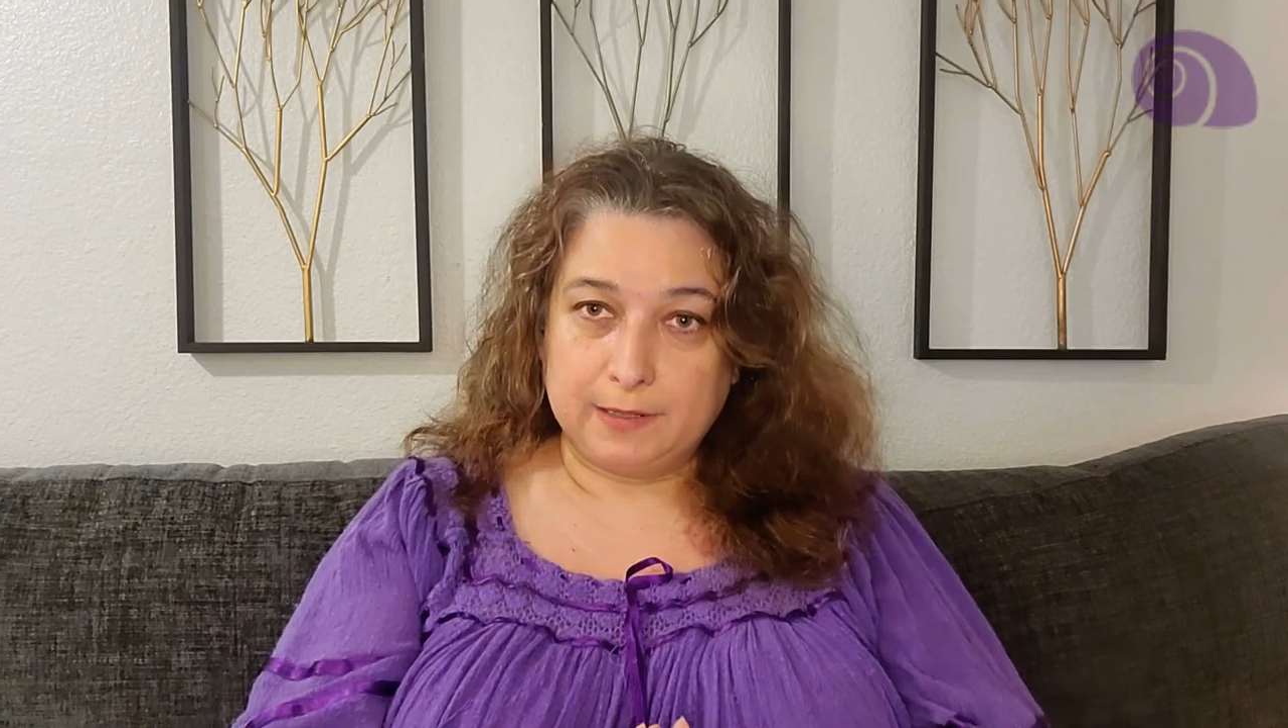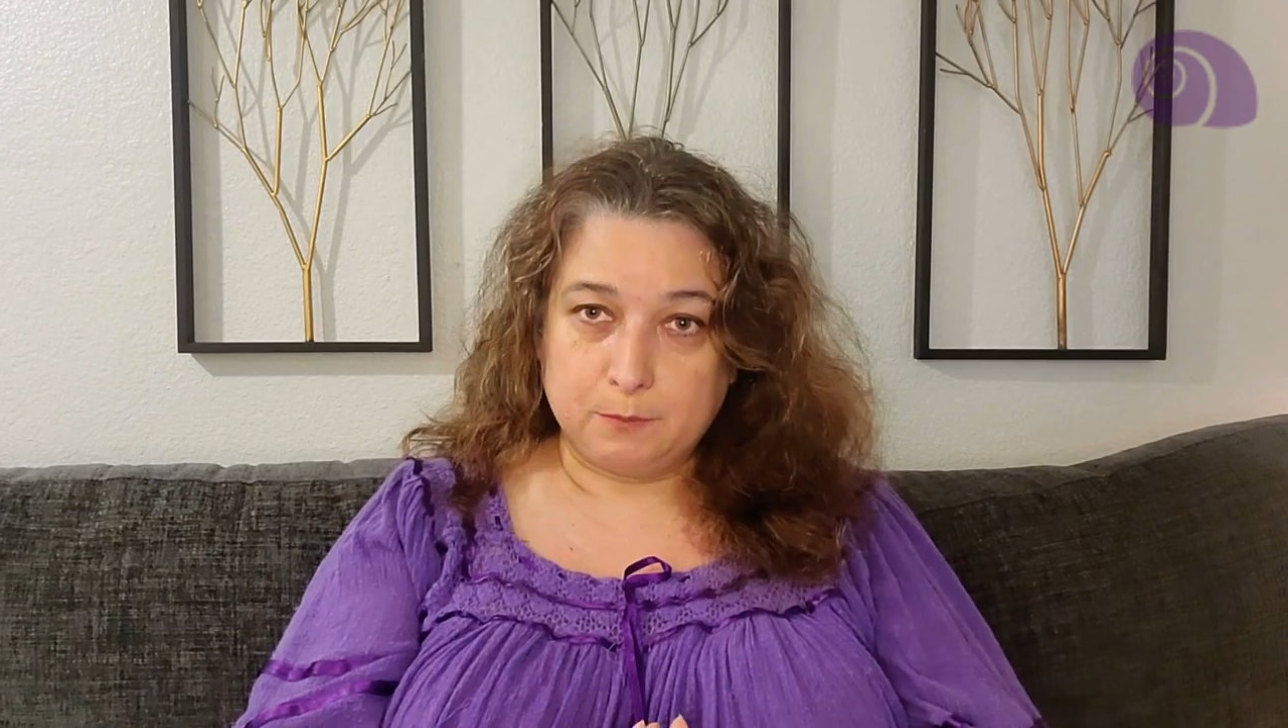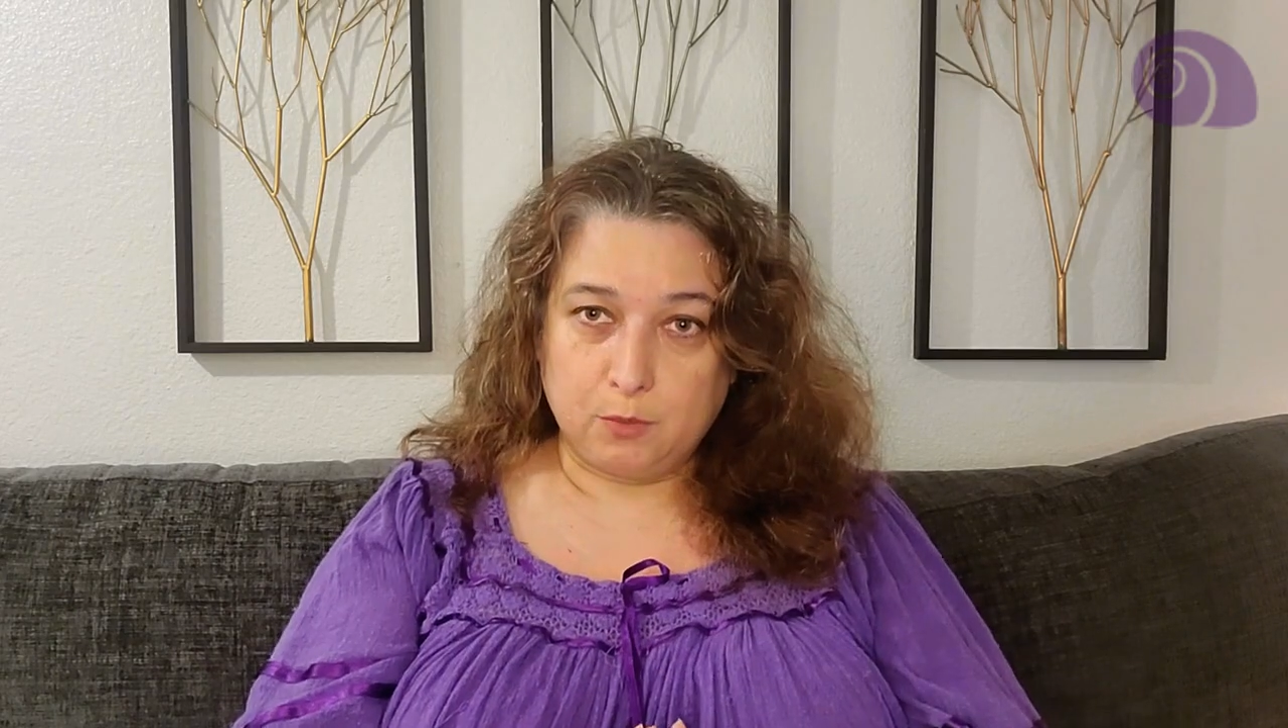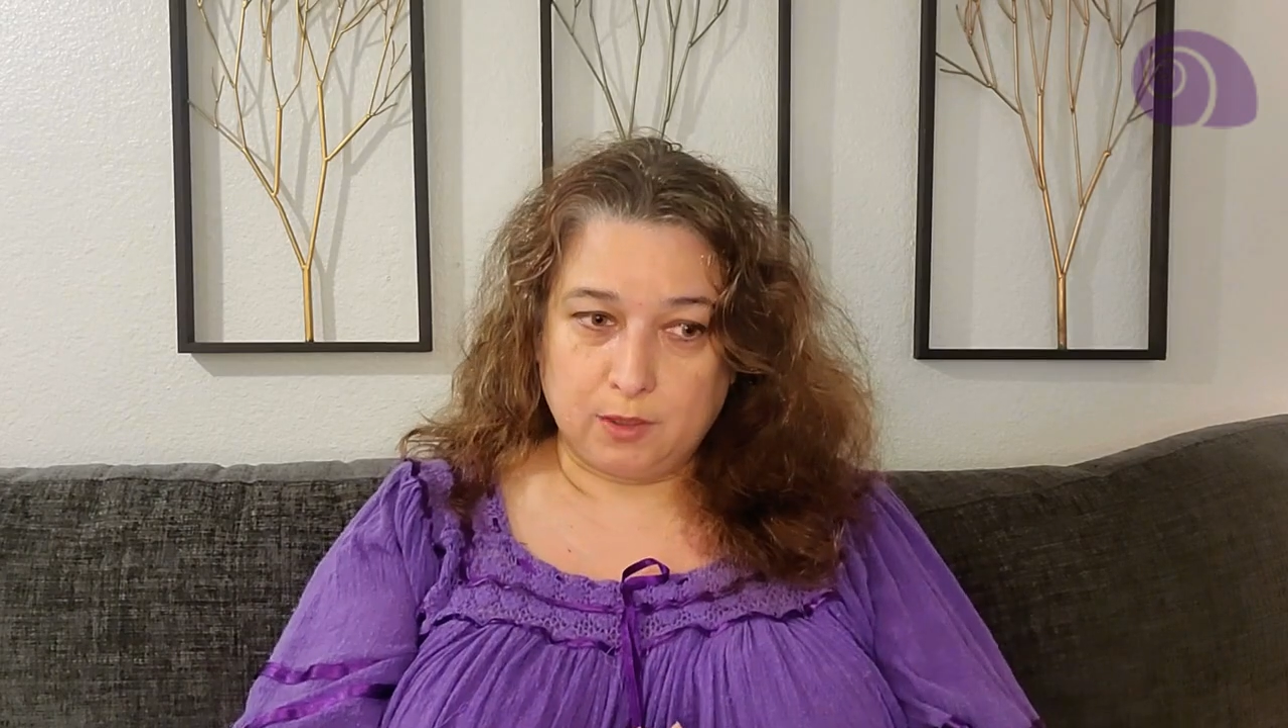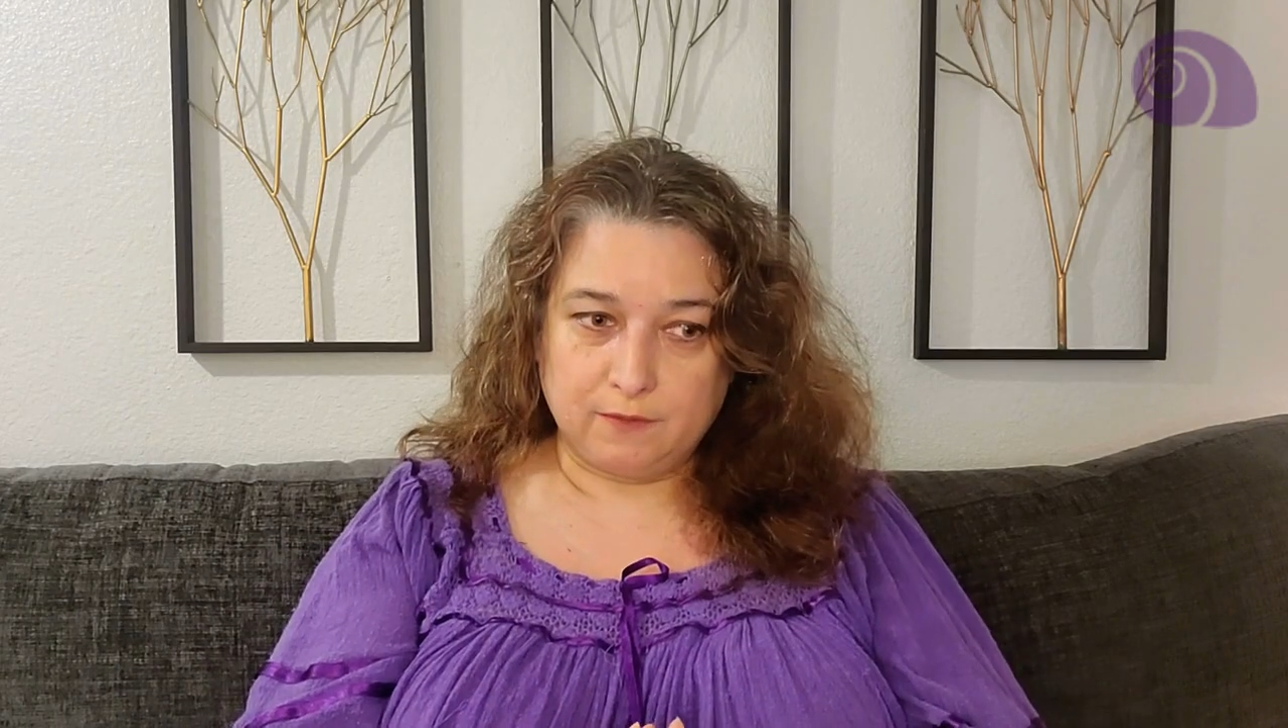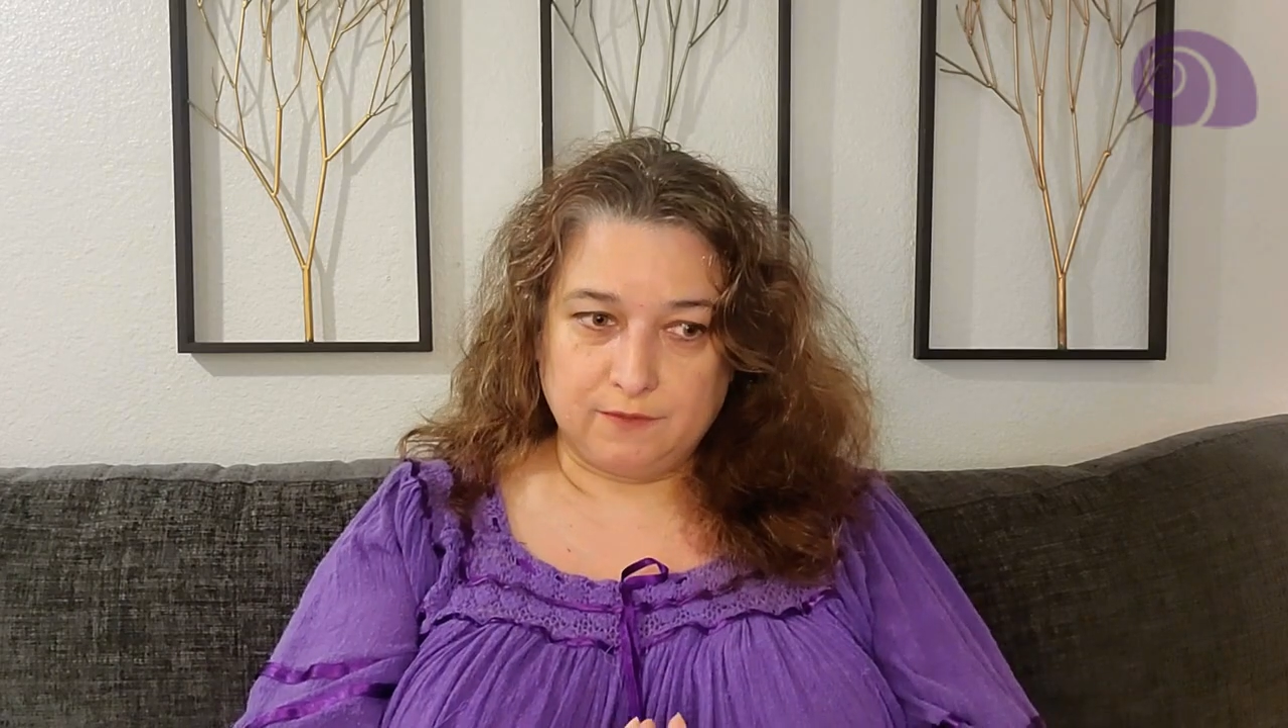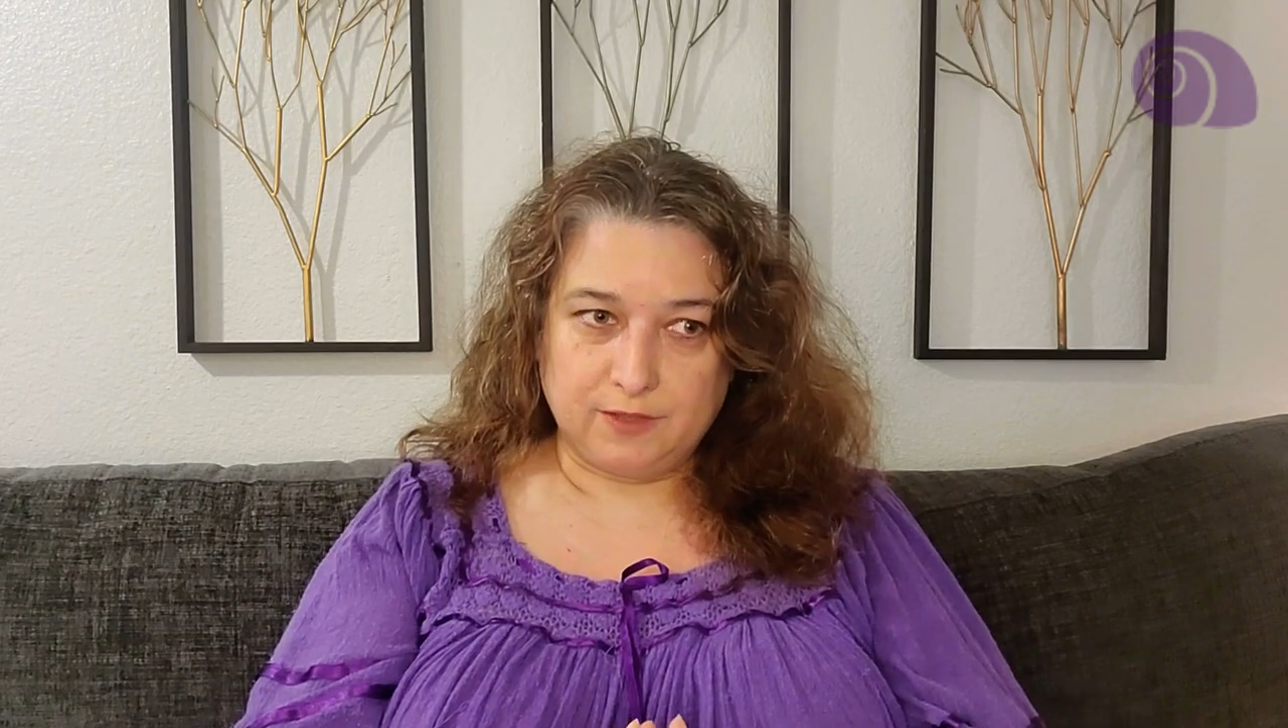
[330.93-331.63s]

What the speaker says: important